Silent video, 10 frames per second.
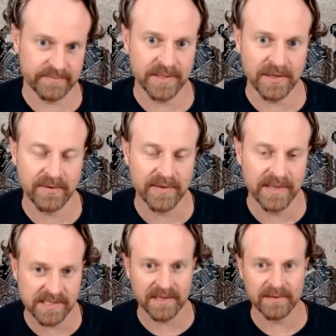You know,
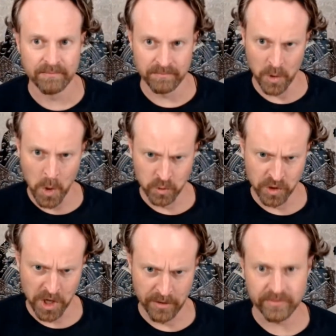is it a low
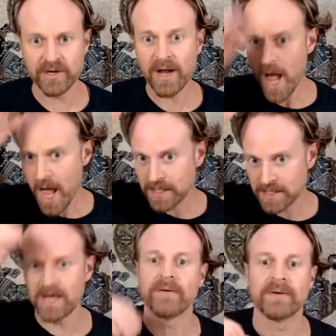sound or is it a high
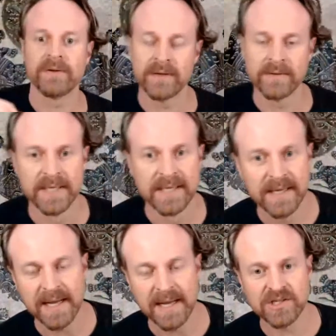sound? You know,
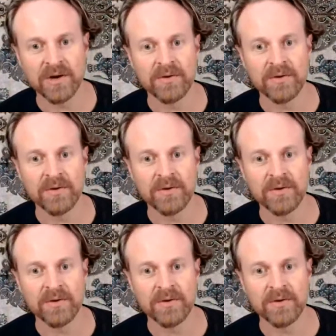and so